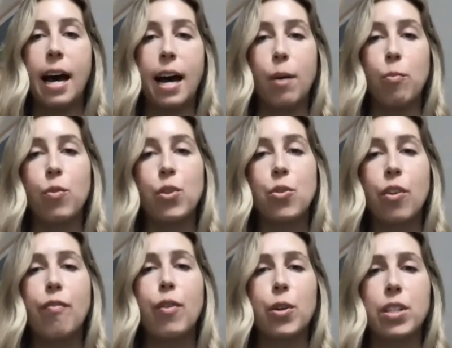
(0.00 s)
we sort
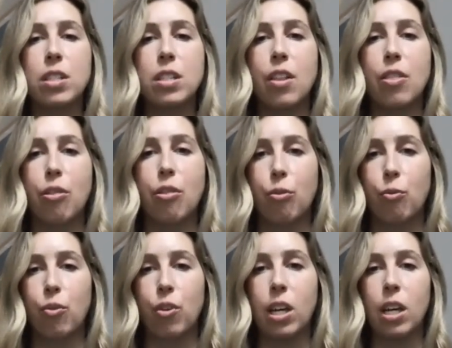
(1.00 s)
of focused on
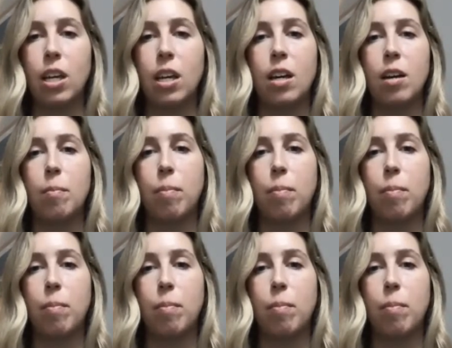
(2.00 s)
three